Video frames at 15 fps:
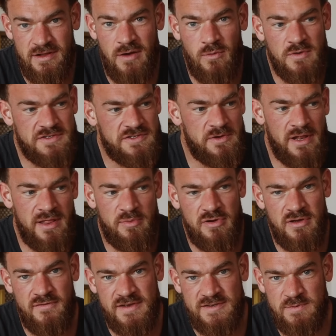I was doing in the
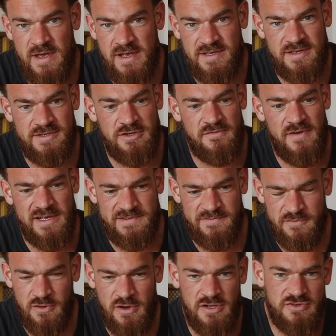previous weeks at
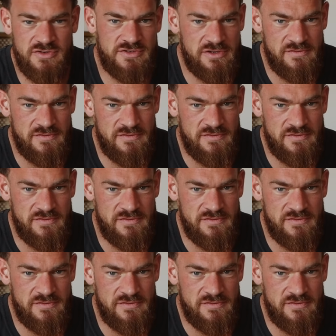2,400,